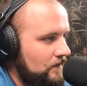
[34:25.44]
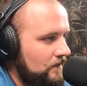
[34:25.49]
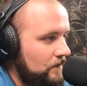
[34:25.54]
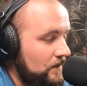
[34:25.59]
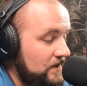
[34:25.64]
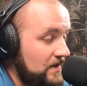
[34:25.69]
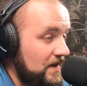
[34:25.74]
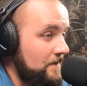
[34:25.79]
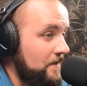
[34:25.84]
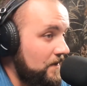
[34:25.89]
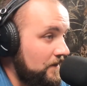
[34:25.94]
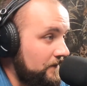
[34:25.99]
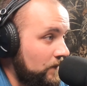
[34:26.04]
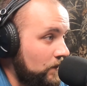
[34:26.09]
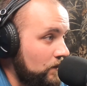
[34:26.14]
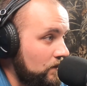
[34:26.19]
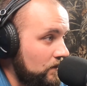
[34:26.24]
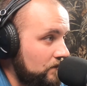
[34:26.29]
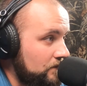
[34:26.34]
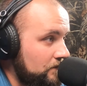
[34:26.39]
Which I'm all
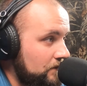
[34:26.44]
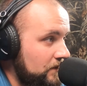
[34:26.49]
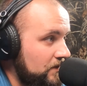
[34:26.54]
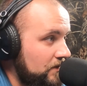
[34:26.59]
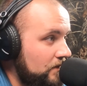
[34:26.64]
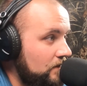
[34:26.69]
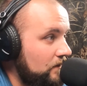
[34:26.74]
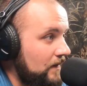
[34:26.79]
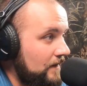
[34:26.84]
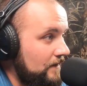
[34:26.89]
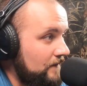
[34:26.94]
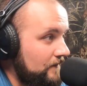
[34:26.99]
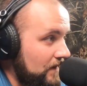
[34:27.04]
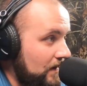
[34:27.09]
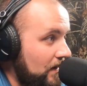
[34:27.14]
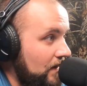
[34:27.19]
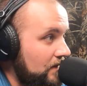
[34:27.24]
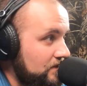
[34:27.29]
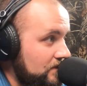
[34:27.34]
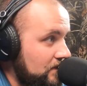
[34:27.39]
for, but you don't have the
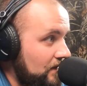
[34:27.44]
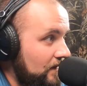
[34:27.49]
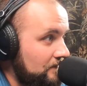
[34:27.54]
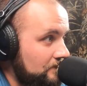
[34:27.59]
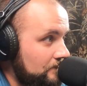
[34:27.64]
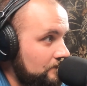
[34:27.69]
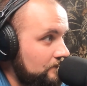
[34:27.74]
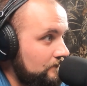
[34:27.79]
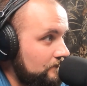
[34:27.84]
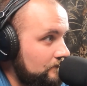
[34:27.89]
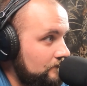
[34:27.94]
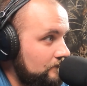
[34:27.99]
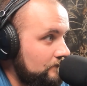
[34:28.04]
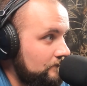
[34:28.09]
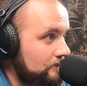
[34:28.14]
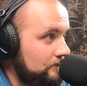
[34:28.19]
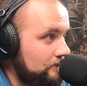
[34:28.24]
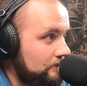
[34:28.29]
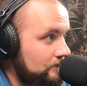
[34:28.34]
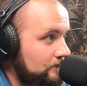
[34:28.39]
vacation time.
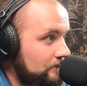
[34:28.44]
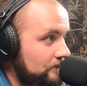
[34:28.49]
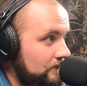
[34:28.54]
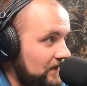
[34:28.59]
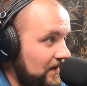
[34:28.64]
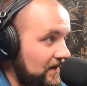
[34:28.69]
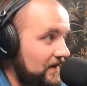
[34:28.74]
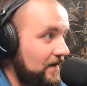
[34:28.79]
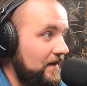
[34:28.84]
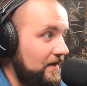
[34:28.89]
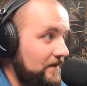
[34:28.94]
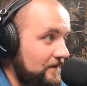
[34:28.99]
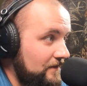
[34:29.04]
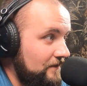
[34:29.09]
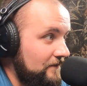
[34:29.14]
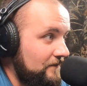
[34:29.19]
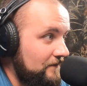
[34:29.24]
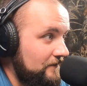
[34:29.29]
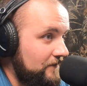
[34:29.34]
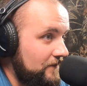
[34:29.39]
For I got what?
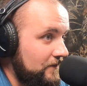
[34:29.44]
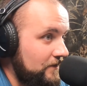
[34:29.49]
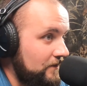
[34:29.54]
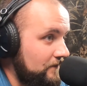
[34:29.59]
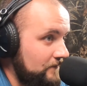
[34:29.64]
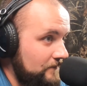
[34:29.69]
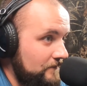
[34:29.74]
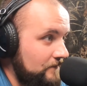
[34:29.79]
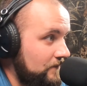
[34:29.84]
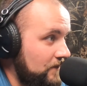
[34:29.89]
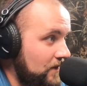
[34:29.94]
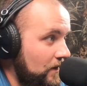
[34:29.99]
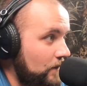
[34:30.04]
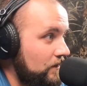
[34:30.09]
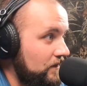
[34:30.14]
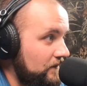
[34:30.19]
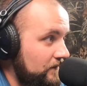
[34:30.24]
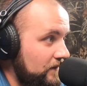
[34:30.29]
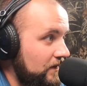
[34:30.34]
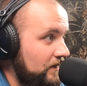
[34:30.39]
for going
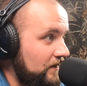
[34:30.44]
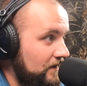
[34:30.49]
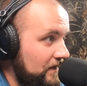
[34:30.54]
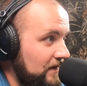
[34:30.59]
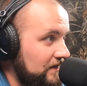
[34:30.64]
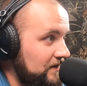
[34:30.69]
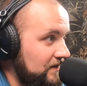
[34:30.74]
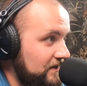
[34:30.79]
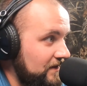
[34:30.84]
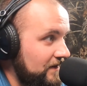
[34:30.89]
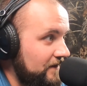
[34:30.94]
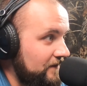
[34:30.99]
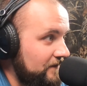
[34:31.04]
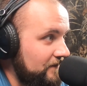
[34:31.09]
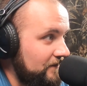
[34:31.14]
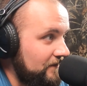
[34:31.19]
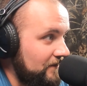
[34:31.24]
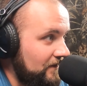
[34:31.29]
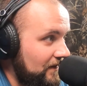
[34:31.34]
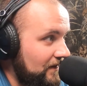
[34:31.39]
and figuring out yourself
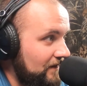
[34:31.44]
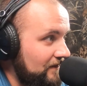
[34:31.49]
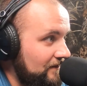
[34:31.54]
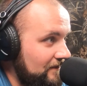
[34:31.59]
a lot.